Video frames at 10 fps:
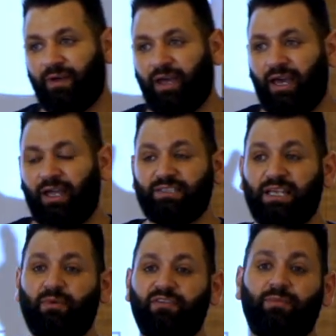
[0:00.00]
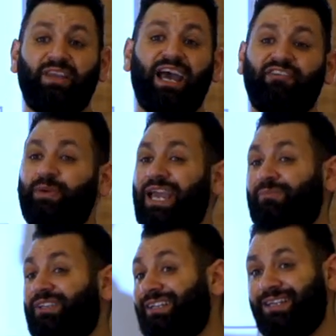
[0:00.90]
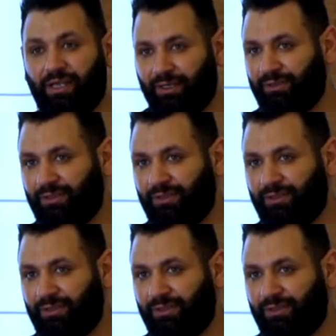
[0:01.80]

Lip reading: and some of them, they have PMDD,